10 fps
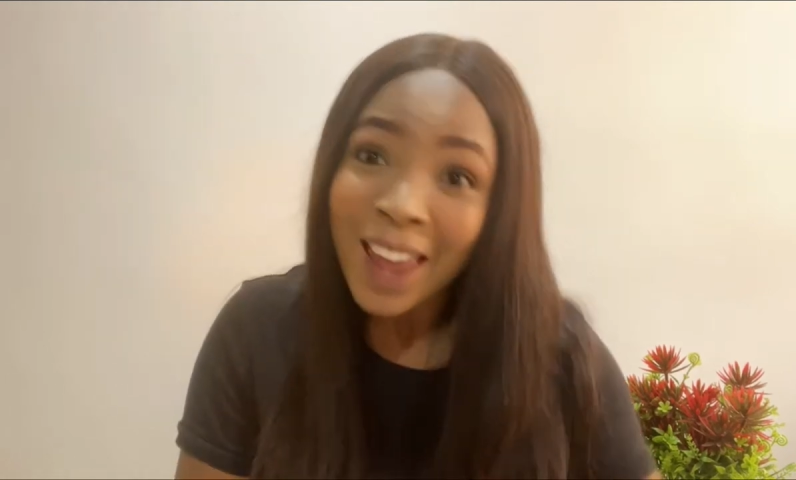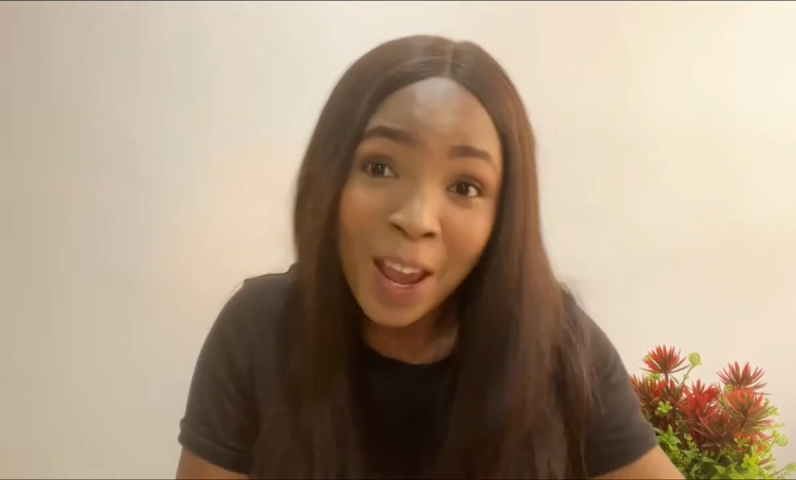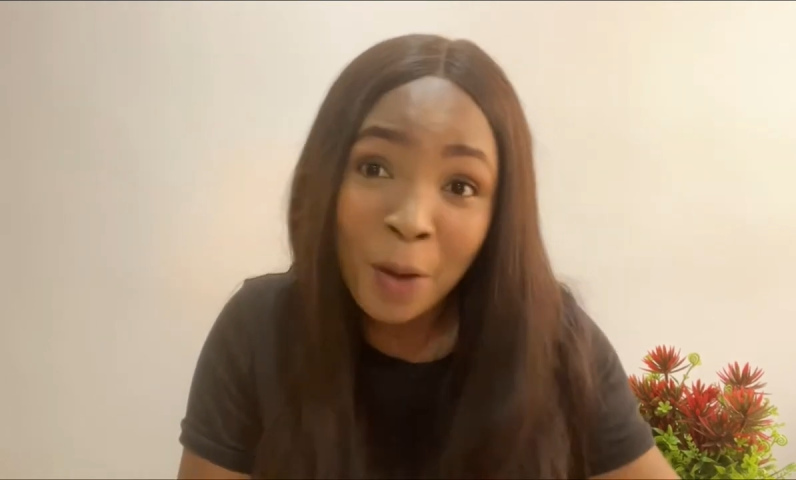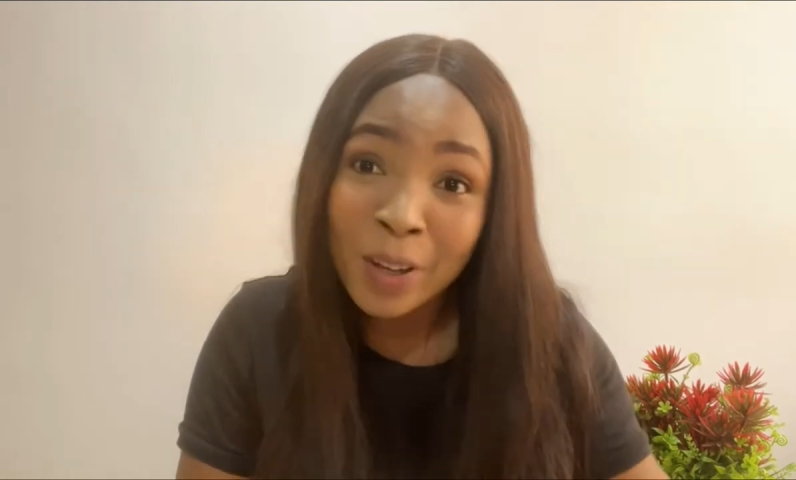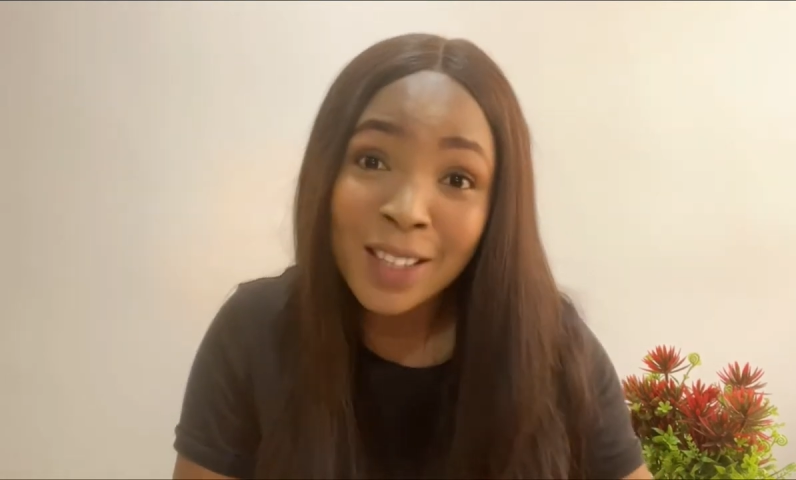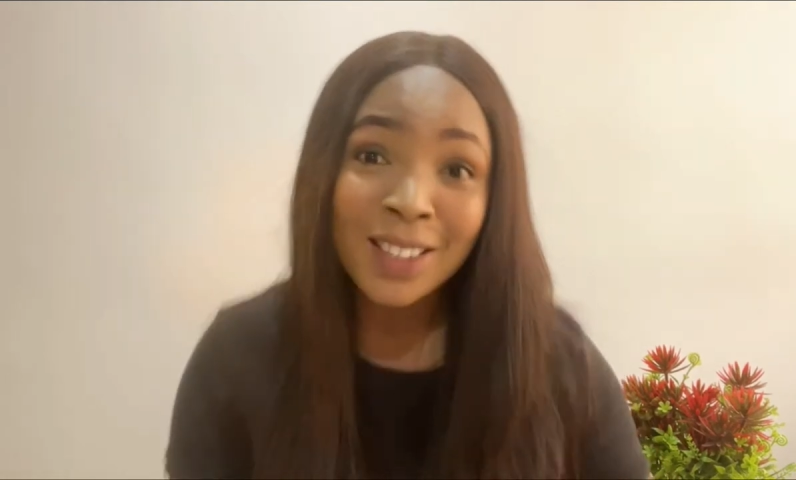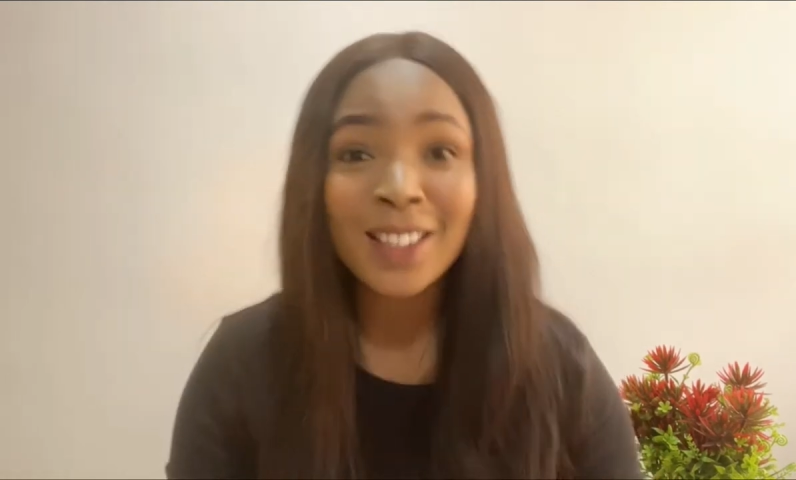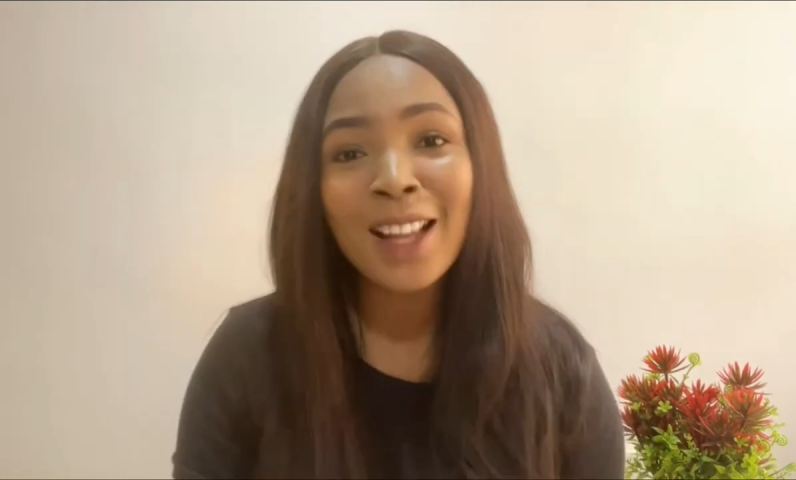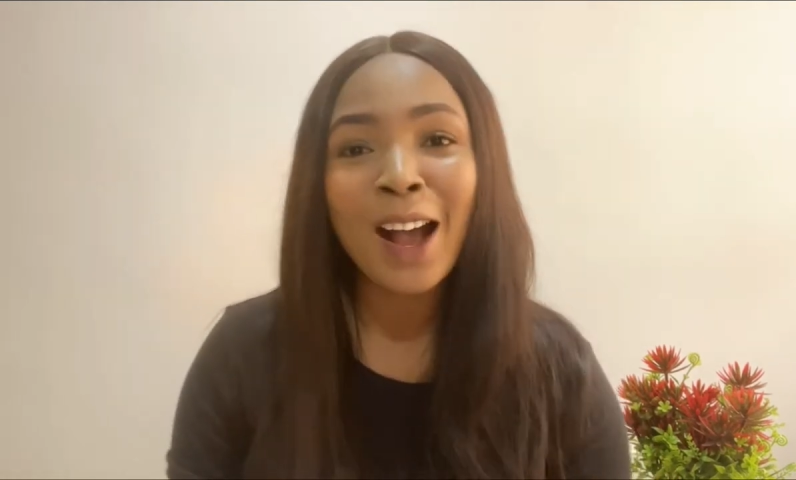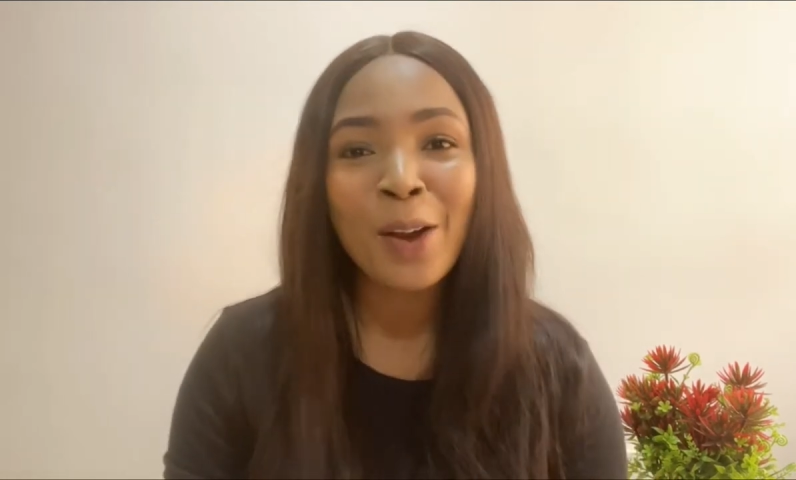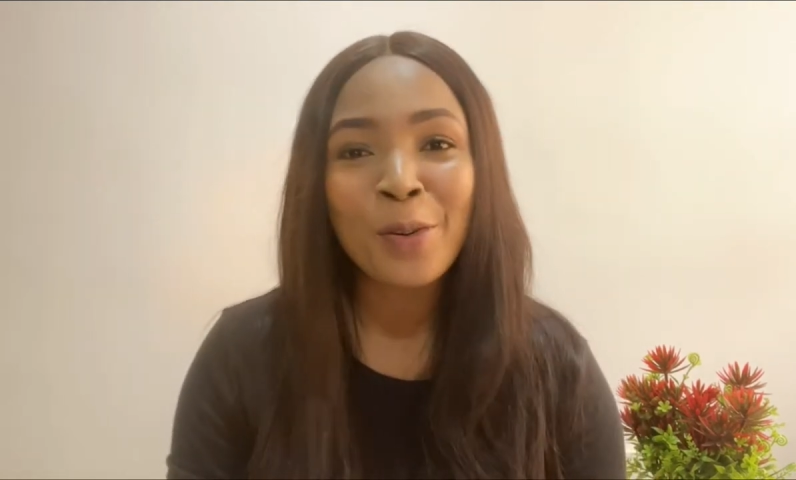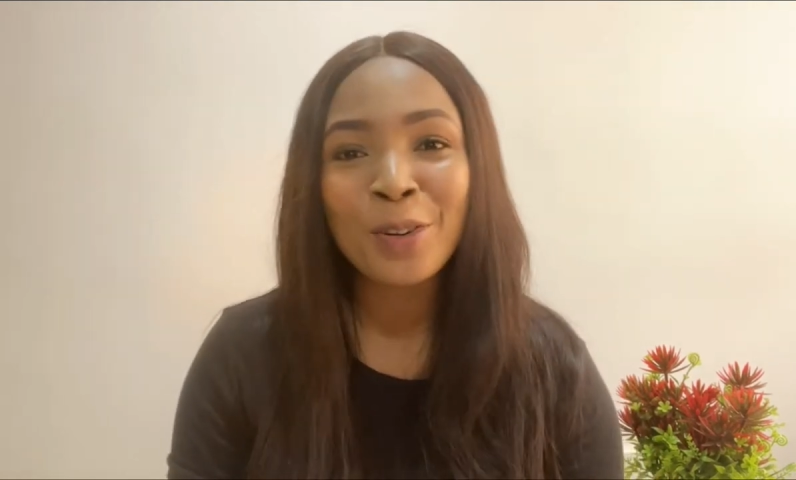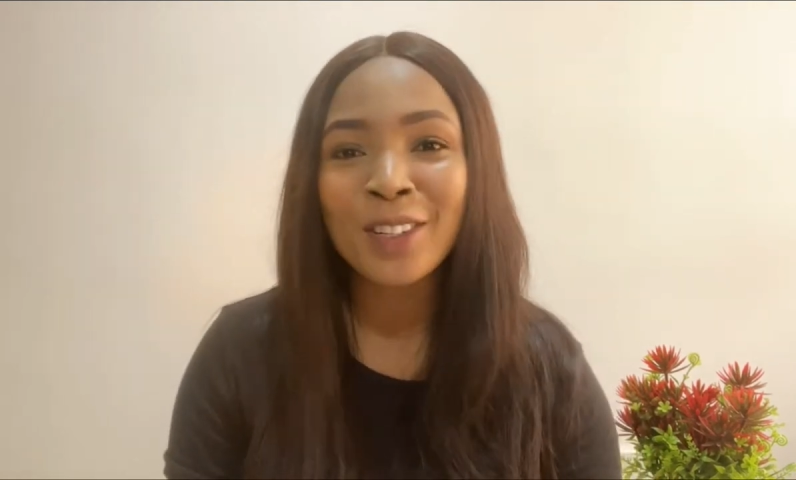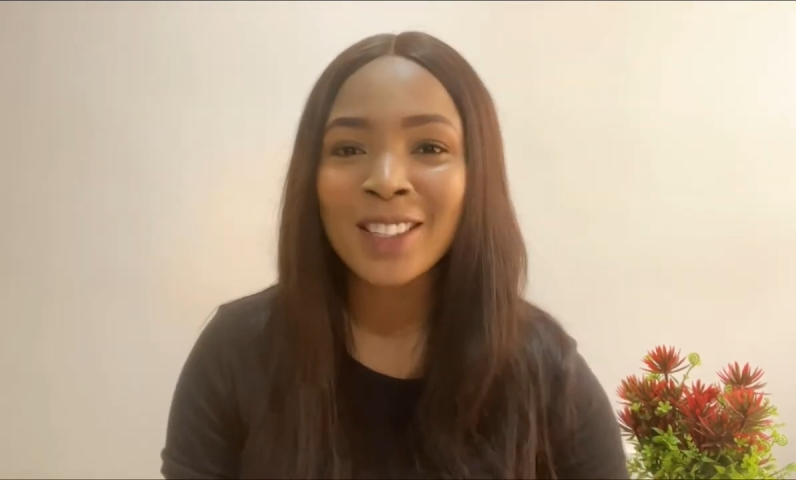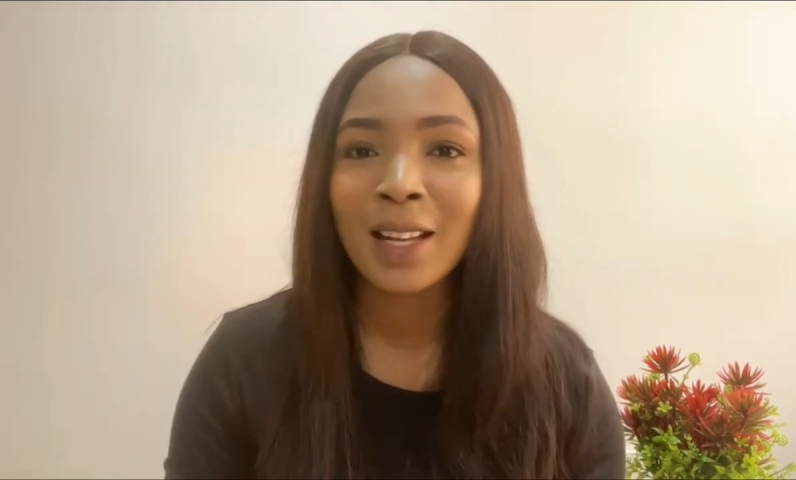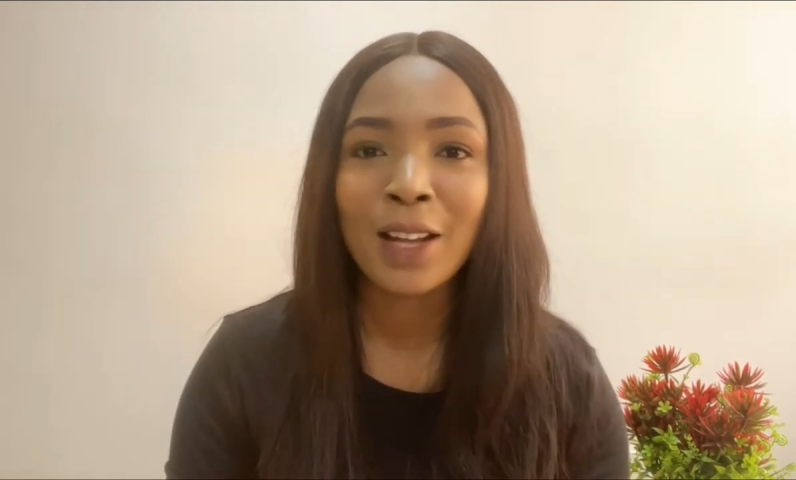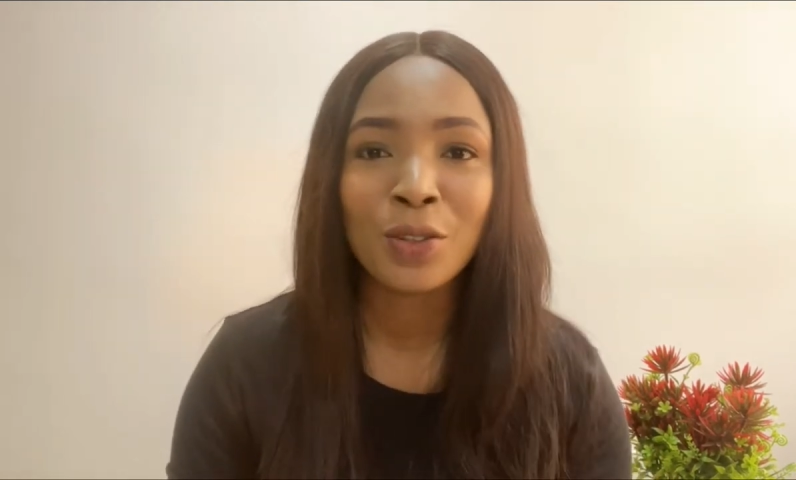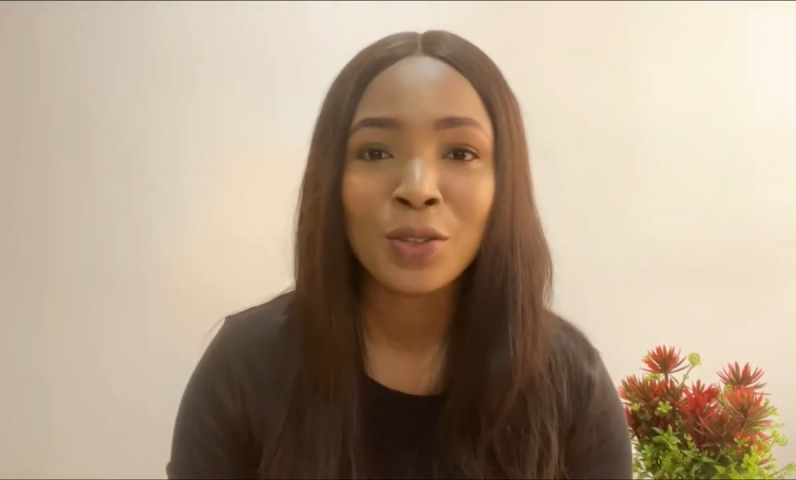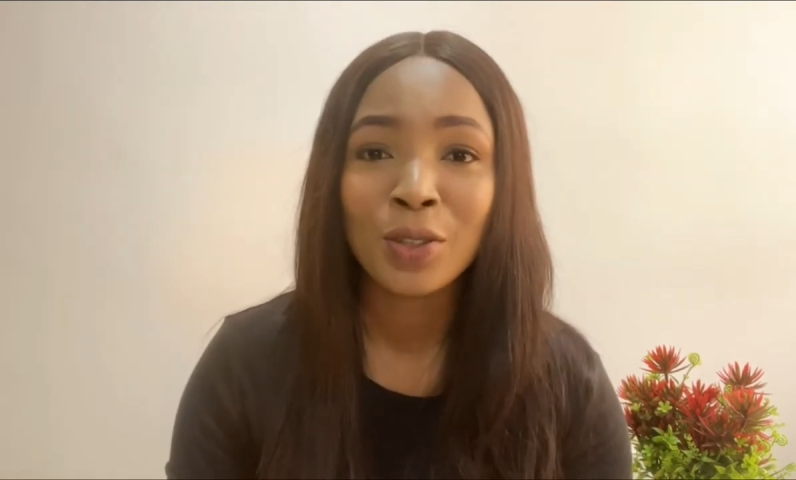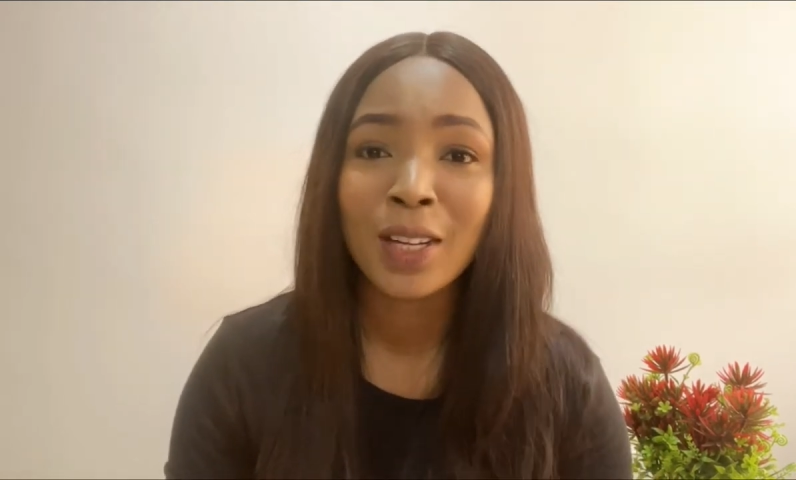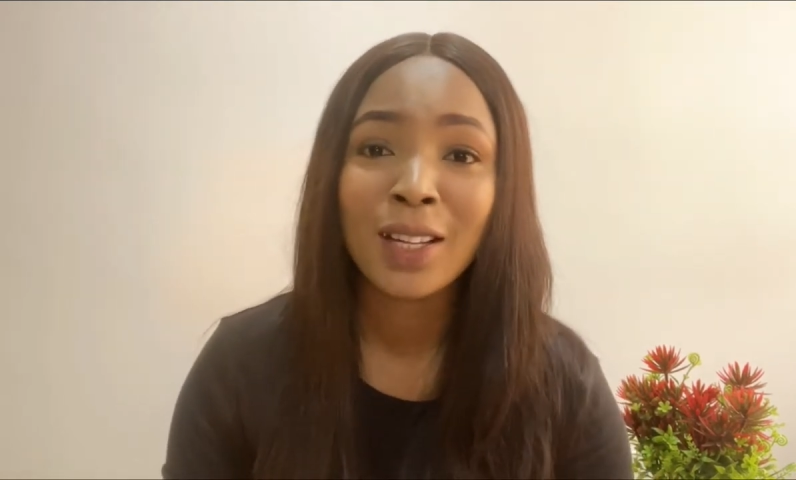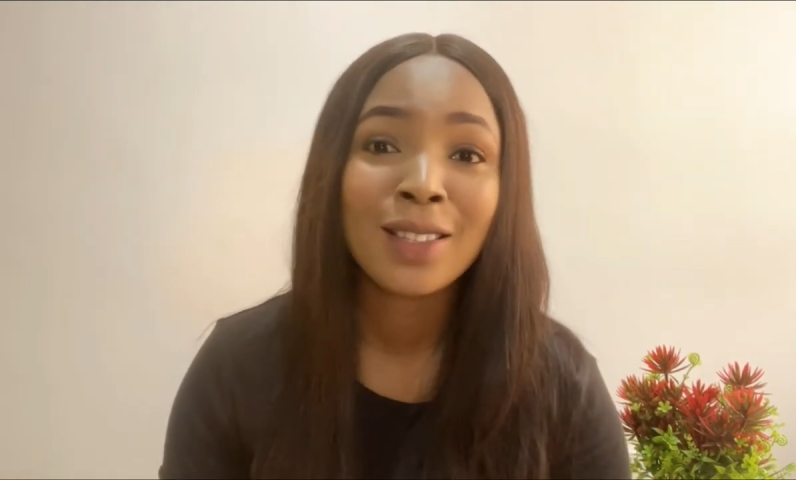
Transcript: and within 6 hours I just saw that it's